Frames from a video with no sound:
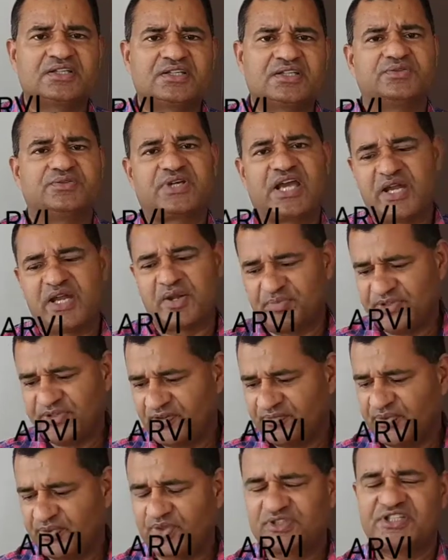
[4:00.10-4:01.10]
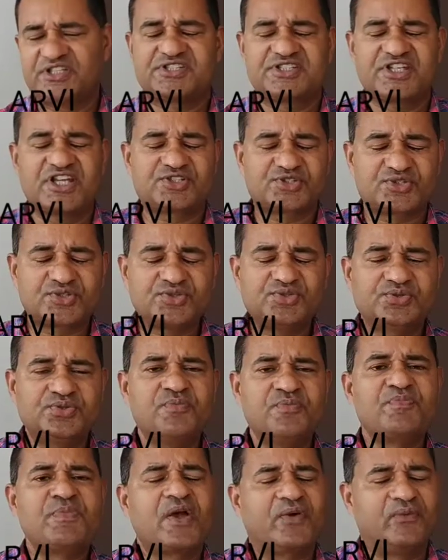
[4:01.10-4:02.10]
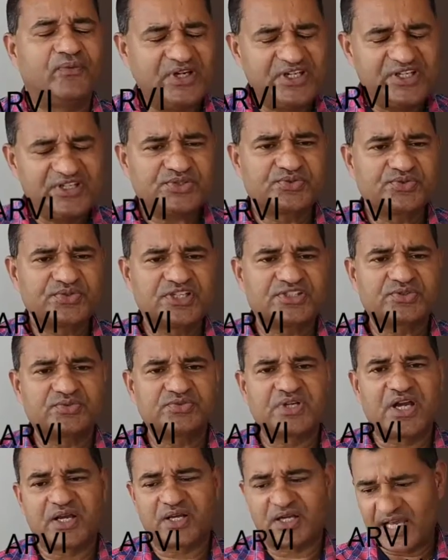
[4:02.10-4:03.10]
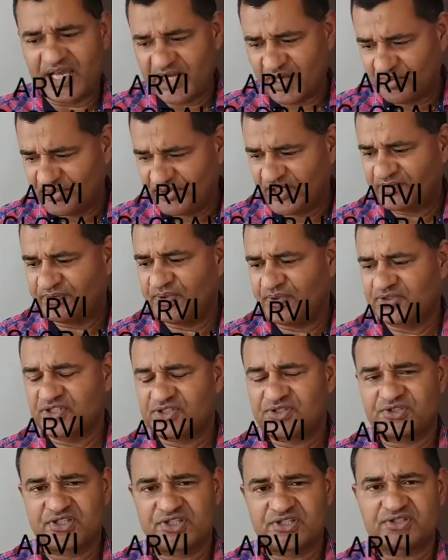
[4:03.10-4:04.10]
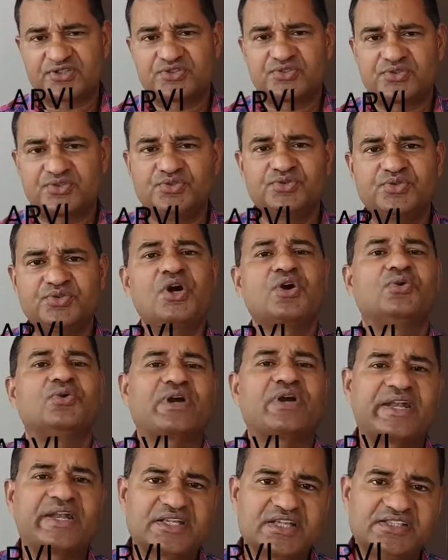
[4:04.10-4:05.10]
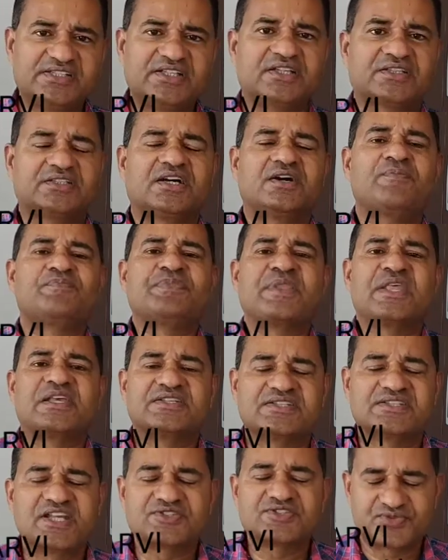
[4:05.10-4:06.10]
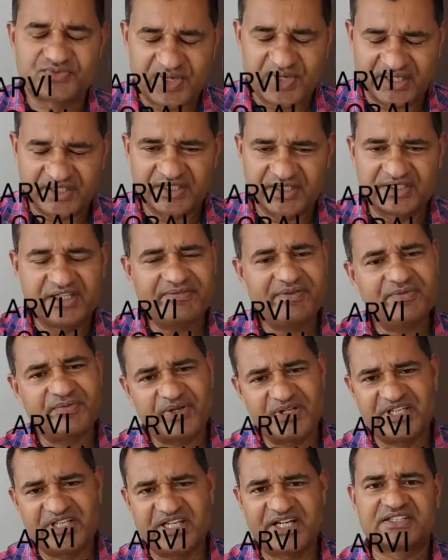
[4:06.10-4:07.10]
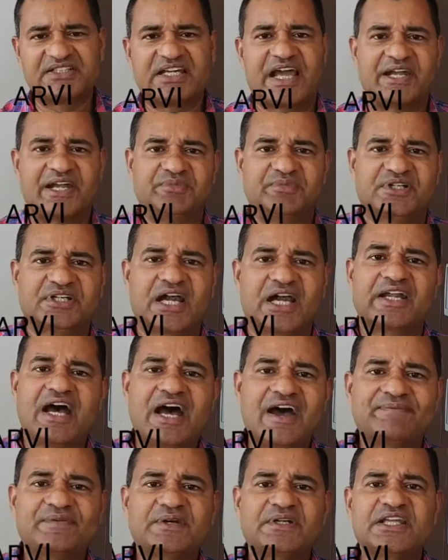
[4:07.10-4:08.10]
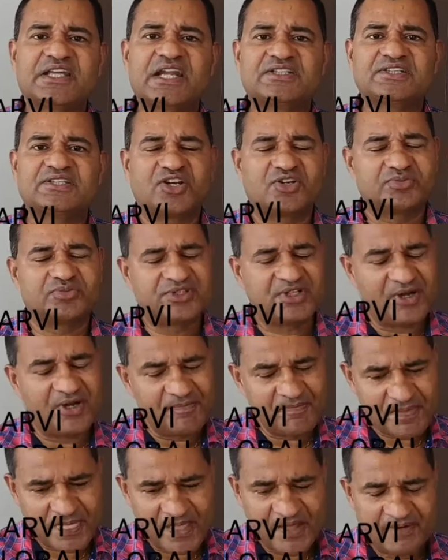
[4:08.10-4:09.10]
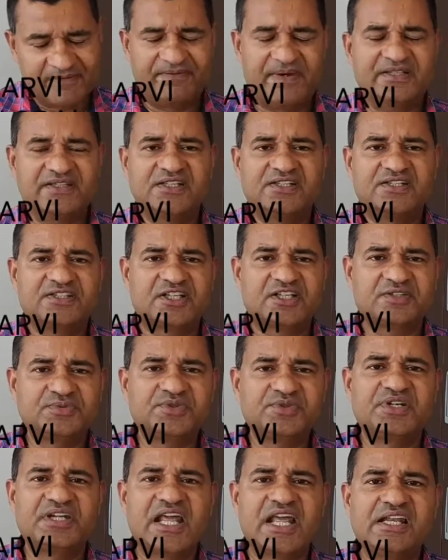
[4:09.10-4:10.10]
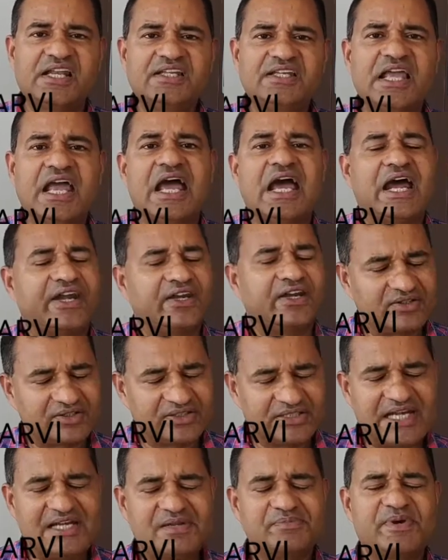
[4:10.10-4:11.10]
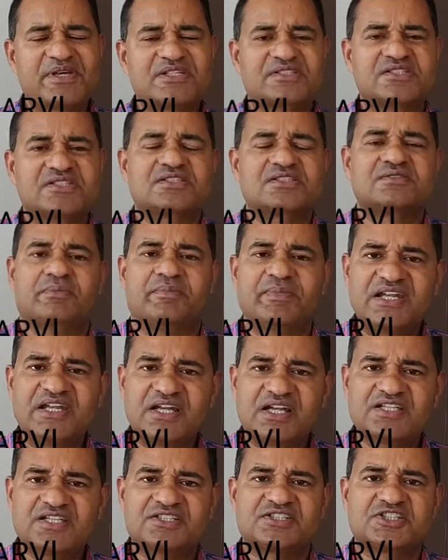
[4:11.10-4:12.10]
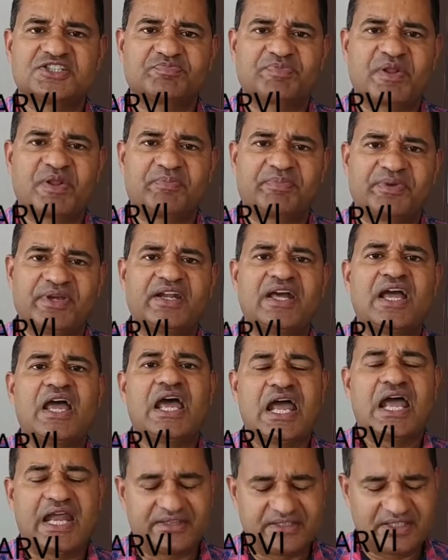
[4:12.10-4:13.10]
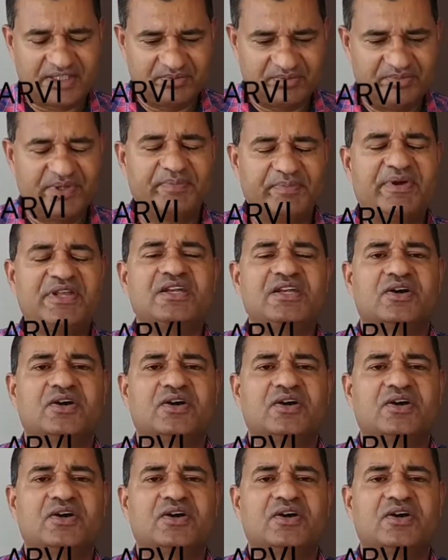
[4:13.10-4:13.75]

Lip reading: 1, you can appear for the stage 2. Only students who can appear for the stage 2 who can clear the stage 1. They will only get the admit card. After that there will be the final interview in Delhi, and on that basis the merit list is prepared, and